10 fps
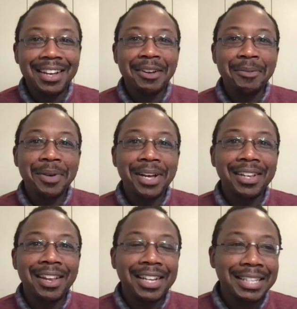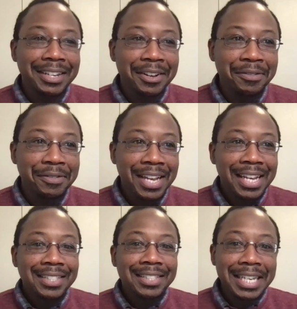A lot of
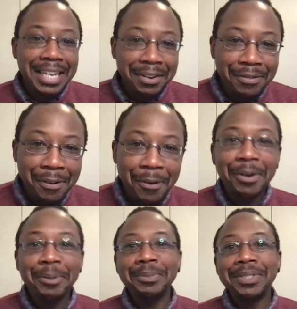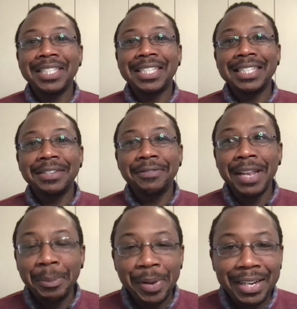sending forms and
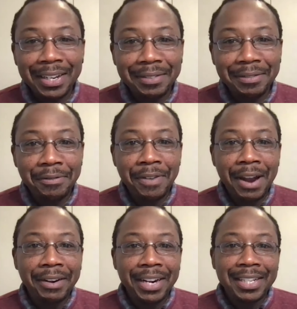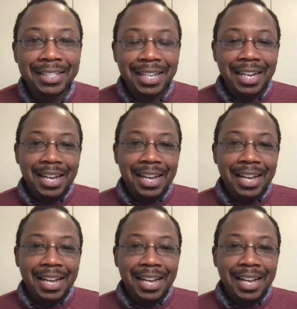developing various